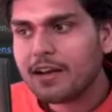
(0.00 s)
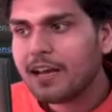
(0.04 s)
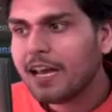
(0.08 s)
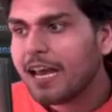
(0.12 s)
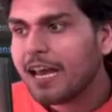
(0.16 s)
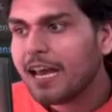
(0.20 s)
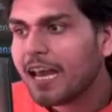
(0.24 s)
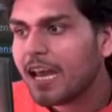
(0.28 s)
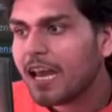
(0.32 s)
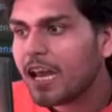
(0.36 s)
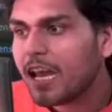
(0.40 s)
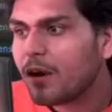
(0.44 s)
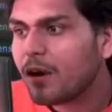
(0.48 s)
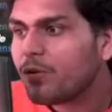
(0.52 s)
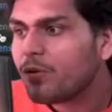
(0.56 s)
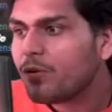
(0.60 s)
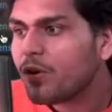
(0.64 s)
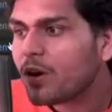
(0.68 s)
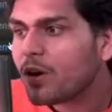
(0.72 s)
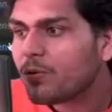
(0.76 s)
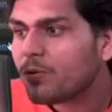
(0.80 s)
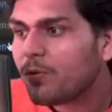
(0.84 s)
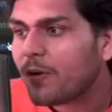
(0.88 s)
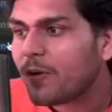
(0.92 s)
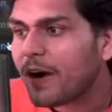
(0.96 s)
If
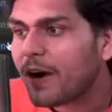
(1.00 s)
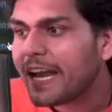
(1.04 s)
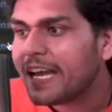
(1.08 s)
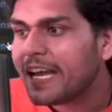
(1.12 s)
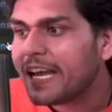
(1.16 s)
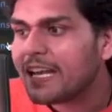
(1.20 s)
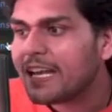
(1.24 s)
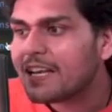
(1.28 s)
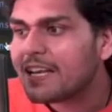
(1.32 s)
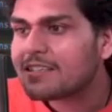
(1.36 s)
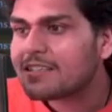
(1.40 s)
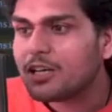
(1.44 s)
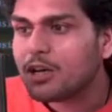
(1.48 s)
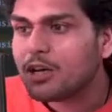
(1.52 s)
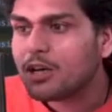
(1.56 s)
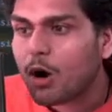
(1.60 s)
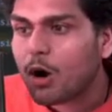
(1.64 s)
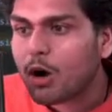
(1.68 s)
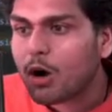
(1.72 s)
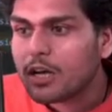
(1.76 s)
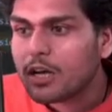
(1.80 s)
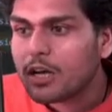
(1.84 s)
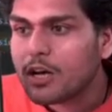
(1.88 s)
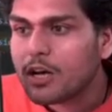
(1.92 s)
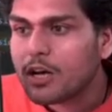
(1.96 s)
your file is a
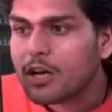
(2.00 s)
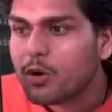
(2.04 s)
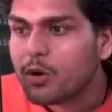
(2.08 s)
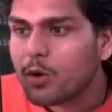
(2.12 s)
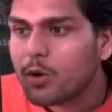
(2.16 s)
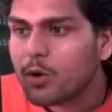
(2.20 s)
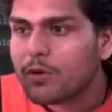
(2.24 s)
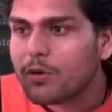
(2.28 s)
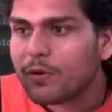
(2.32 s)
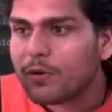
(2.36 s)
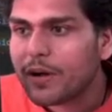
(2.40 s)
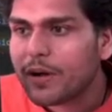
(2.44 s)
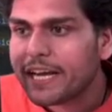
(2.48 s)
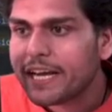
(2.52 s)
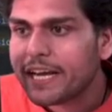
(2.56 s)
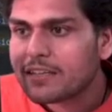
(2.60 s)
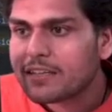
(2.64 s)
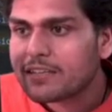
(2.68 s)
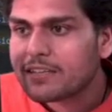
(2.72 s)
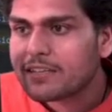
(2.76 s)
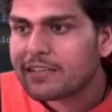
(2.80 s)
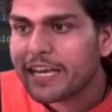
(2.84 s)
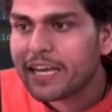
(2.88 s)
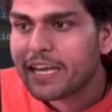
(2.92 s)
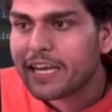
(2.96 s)
.node file, see,
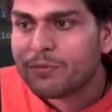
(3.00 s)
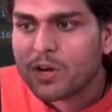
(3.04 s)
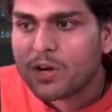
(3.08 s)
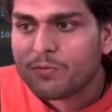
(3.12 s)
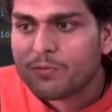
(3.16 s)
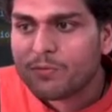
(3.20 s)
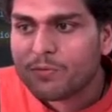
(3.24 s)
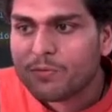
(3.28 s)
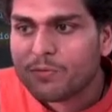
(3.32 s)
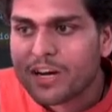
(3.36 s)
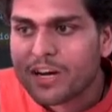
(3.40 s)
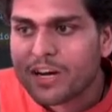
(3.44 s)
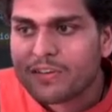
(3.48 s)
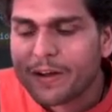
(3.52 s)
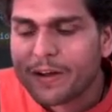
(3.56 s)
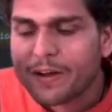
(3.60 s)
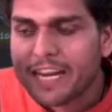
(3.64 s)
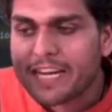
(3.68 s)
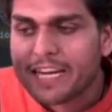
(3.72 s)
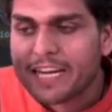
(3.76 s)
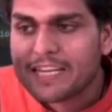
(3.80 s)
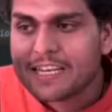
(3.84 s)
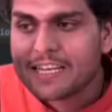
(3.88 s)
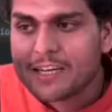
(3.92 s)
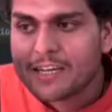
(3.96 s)
if your file
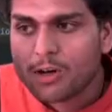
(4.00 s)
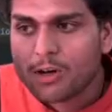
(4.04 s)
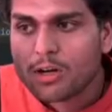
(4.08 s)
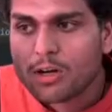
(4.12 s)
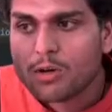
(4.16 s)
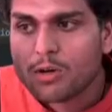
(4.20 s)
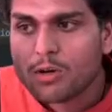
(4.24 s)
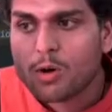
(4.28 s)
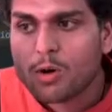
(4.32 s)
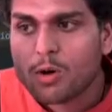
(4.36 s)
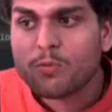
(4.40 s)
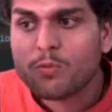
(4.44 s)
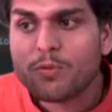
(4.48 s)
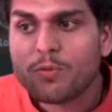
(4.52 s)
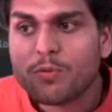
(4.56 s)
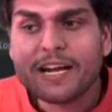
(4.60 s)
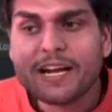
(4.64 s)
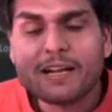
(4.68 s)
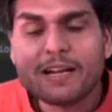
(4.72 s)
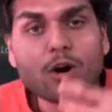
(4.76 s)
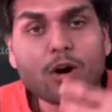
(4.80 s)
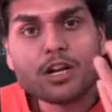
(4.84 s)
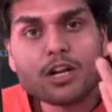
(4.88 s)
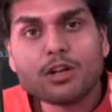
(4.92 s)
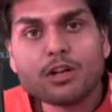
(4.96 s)
is a .node file,
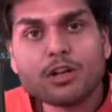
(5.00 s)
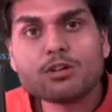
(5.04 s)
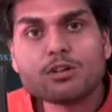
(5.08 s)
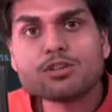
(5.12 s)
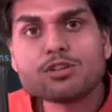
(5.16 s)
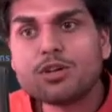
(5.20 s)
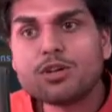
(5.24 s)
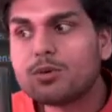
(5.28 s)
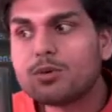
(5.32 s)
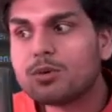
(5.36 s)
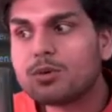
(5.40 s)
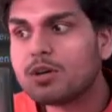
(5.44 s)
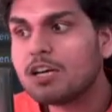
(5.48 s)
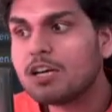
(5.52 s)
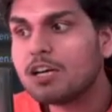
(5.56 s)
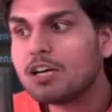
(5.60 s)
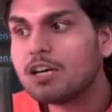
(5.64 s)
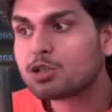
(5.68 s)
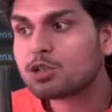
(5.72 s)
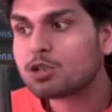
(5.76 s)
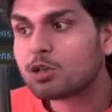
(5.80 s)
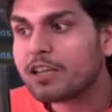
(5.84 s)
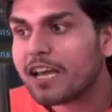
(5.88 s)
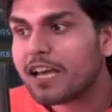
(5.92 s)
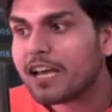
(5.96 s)
what you should do?
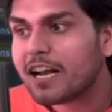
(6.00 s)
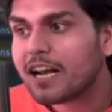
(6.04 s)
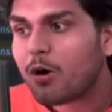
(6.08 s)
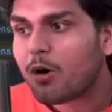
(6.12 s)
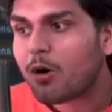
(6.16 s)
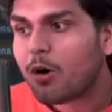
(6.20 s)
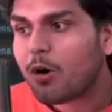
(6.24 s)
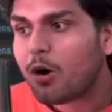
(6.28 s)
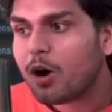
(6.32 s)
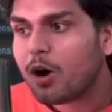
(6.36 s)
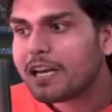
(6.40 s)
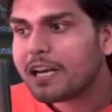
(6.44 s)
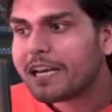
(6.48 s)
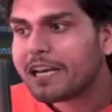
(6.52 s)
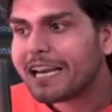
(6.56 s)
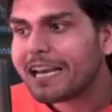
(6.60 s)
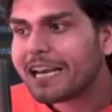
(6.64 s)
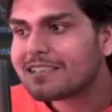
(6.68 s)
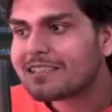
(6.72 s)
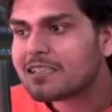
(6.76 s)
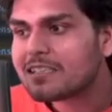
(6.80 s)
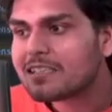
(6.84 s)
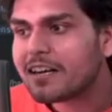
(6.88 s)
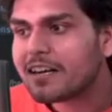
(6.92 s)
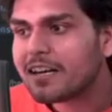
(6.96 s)
So there are all
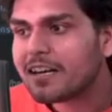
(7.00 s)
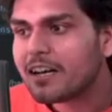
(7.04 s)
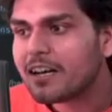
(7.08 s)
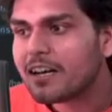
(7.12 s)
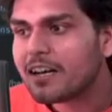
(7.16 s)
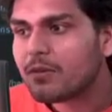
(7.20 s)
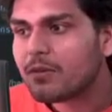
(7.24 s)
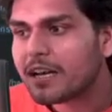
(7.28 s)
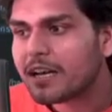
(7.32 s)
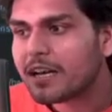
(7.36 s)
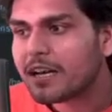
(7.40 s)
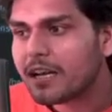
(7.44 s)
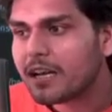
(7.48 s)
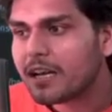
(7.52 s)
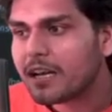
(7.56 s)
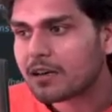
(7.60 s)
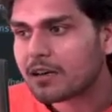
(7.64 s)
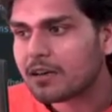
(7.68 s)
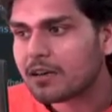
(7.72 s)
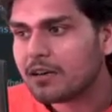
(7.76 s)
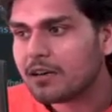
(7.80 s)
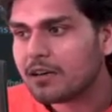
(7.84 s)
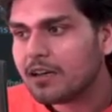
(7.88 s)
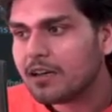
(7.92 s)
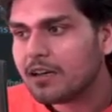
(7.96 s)
cases written over here.
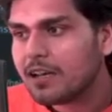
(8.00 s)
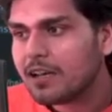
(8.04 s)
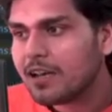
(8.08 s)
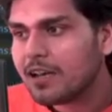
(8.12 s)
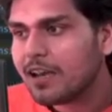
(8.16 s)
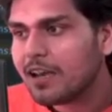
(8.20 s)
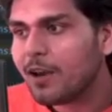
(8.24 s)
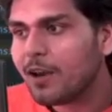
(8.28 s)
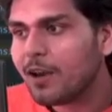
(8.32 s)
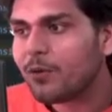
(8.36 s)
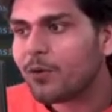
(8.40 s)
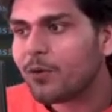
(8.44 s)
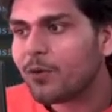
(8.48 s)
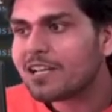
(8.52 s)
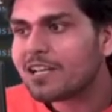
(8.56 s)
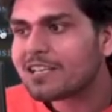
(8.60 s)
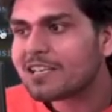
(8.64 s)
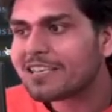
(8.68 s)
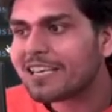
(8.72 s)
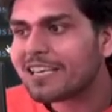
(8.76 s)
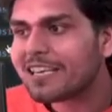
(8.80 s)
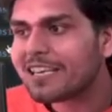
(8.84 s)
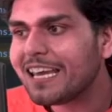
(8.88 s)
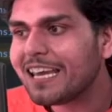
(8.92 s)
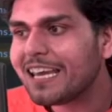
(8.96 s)
If you will
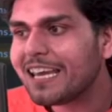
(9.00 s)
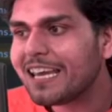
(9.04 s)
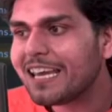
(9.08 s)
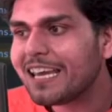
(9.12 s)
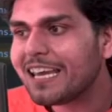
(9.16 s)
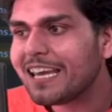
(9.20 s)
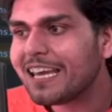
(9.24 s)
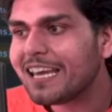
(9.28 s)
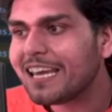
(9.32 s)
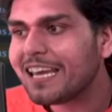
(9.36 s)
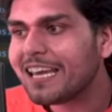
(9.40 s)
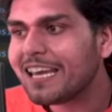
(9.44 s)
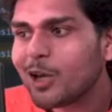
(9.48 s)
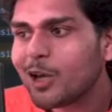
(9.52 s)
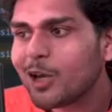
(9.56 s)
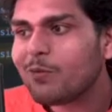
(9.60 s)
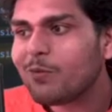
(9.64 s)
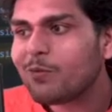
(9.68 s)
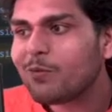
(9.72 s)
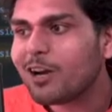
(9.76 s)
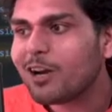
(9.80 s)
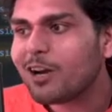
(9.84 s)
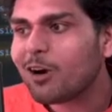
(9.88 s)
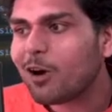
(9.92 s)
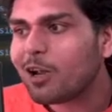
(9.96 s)
see, you will
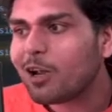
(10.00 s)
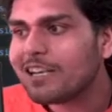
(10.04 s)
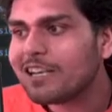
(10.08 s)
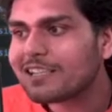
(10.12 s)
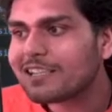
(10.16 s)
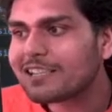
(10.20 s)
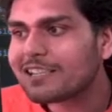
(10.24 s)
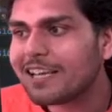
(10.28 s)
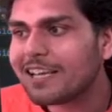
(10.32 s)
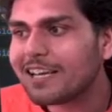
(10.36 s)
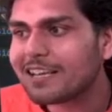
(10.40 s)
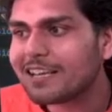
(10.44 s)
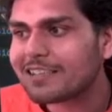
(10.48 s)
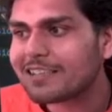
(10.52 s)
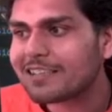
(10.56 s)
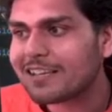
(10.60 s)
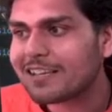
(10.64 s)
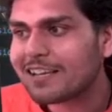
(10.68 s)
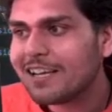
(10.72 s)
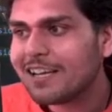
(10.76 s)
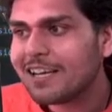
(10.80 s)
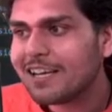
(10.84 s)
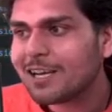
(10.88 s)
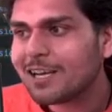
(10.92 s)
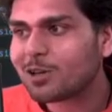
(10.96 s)
find all these things.
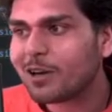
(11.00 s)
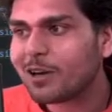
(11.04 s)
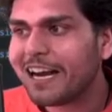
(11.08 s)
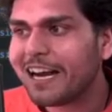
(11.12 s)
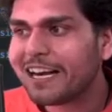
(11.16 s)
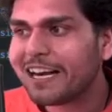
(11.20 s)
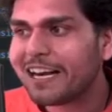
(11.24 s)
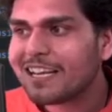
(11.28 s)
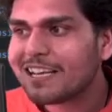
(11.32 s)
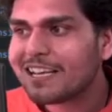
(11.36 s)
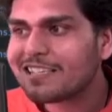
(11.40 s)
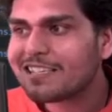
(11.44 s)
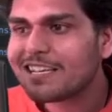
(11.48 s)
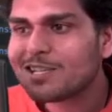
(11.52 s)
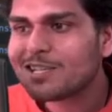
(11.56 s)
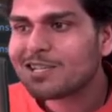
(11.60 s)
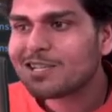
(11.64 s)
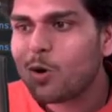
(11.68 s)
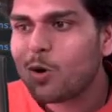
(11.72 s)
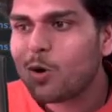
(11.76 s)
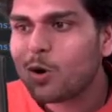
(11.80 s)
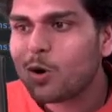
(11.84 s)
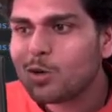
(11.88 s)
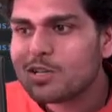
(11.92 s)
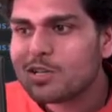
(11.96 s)
So let us just
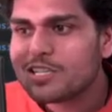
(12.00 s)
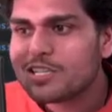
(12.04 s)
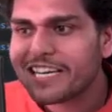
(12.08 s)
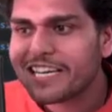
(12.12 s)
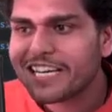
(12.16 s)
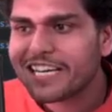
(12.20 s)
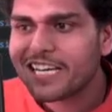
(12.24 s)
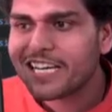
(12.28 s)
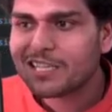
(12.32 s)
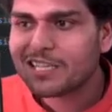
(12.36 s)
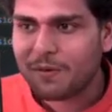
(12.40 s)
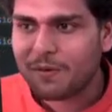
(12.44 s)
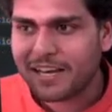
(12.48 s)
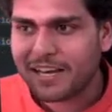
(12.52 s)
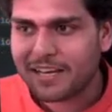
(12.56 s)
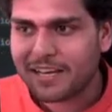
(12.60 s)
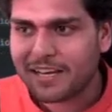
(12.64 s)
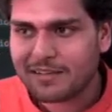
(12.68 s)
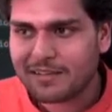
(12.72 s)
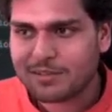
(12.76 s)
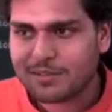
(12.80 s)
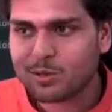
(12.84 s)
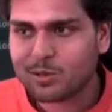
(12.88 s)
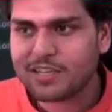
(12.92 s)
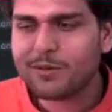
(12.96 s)
go to JS file.
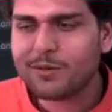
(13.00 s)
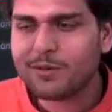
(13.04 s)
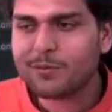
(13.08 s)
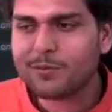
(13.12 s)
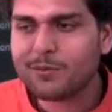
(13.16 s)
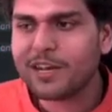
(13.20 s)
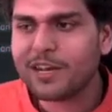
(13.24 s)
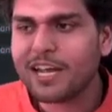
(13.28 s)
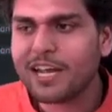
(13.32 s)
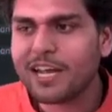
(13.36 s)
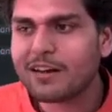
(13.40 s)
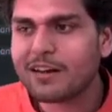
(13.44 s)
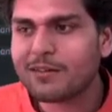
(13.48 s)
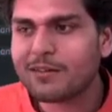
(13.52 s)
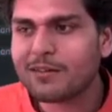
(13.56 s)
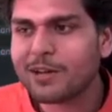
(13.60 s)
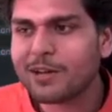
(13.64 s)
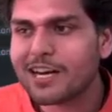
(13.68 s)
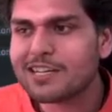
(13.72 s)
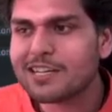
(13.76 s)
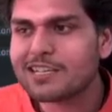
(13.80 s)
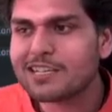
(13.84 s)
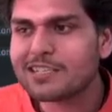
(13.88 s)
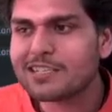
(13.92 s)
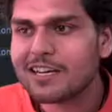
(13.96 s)
So see, we are
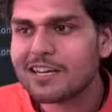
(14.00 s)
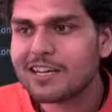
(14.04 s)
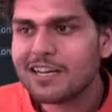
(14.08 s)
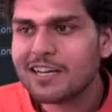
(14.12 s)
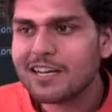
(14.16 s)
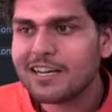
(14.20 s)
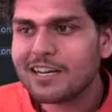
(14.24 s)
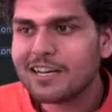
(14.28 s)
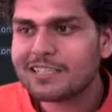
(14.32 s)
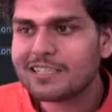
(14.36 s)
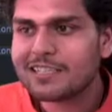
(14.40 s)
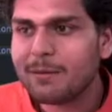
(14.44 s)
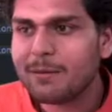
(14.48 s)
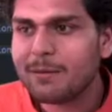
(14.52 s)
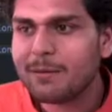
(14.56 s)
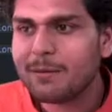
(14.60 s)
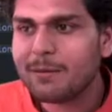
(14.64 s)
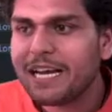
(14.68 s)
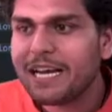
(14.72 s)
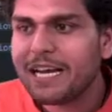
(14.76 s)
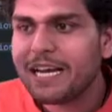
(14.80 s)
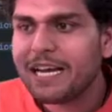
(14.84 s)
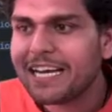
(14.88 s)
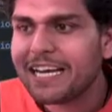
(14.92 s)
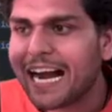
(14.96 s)
just, see,
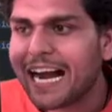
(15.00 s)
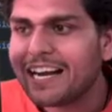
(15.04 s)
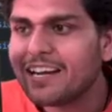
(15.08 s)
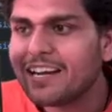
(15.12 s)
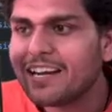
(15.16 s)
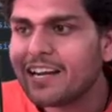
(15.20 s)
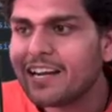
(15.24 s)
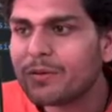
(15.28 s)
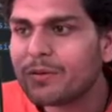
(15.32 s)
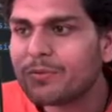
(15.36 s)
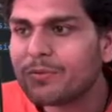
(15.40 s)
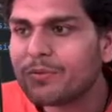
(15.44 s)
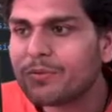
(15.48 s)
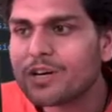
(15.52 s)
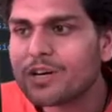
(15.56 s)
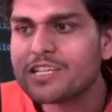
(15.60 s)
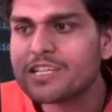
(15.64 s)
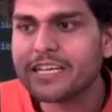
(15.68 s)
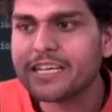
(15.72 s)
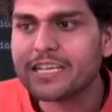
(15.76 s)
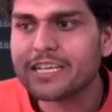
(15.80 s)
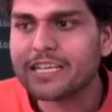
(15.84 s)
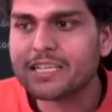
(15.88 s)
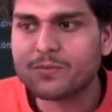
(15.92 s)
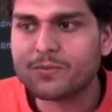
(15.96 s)
built-in handler for
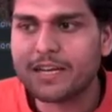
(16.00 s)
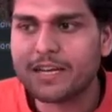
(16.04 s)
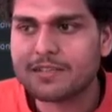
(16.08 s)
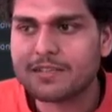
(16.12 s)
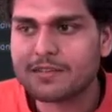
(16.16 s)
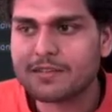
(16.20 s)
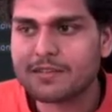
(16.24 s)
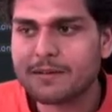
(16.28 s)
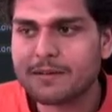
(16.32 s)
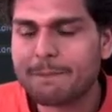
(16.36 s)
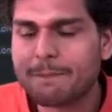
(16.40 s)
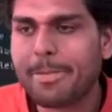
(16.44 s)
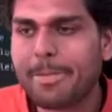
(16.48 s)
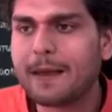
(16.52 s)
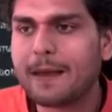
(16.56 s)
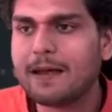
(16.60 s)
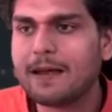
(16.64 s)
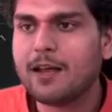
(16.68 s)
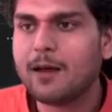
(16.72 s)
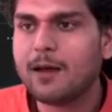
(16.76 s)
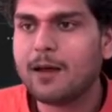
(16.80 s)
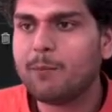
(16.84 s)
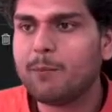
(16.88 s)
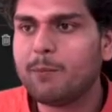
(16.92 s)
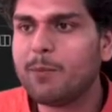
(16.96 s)
JS files,
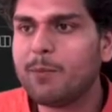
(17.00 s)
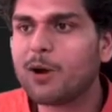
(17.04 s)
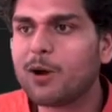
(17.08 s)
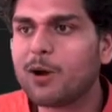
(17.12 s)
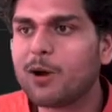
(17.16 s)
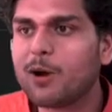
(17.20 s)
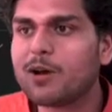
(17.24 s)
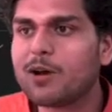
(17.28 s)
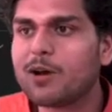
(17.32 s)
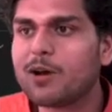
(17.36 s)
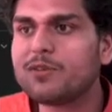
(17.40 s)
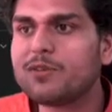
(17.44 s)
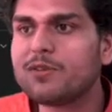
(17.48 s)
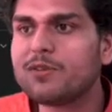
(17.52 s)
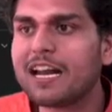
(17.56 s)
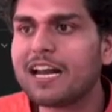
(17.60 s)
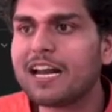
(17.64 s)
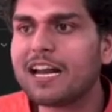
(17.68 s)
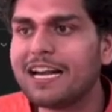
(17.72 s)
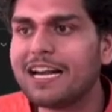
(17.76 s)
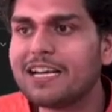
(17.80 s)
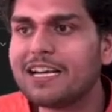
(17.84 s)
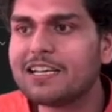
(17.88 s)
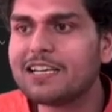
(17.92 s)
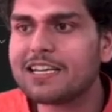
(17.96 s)
because we are
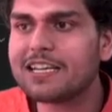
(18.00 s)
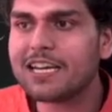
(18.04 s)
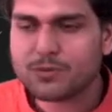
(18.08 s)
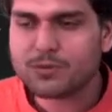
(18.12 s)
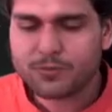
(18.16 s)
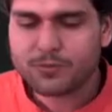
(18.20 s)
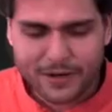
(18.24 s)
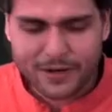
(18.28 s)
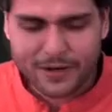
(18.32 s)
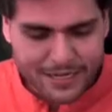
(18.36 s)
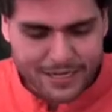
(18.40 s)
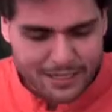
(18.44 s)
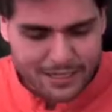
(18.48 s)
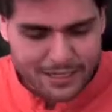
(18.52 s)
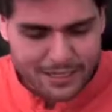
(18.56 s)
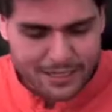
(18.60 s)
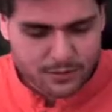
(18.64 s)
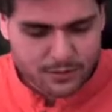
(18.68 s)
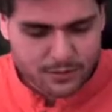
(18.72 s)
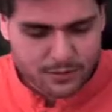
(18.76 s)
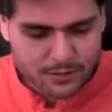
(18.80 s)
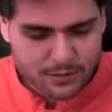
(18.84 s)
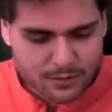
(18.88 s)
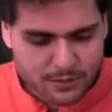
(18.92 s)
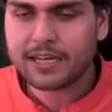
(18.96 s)
handling JS files over
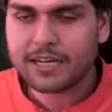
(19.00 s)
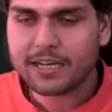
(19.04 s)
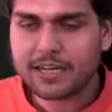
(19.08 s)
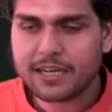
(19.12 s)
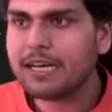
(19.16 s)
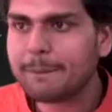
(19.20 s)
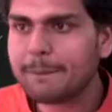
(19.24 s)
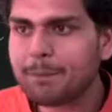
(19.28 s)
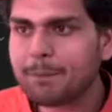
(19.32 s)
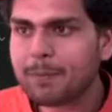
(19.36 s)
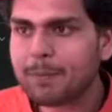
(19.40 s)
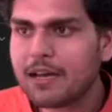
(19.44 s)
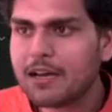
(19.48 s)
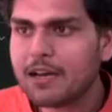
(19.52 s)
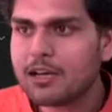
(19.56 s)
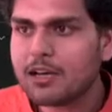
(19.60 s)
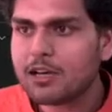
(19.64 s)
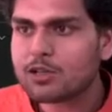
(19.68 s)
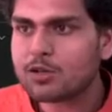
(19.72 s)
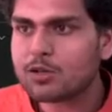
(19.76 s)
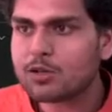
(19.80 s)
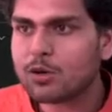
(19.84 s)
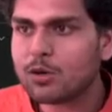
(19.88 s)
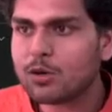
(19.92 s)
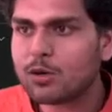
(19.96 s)
here, right?
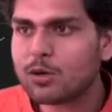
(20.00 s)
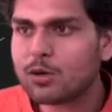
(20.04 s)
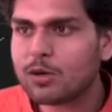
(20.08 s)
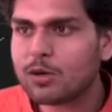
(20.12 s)
So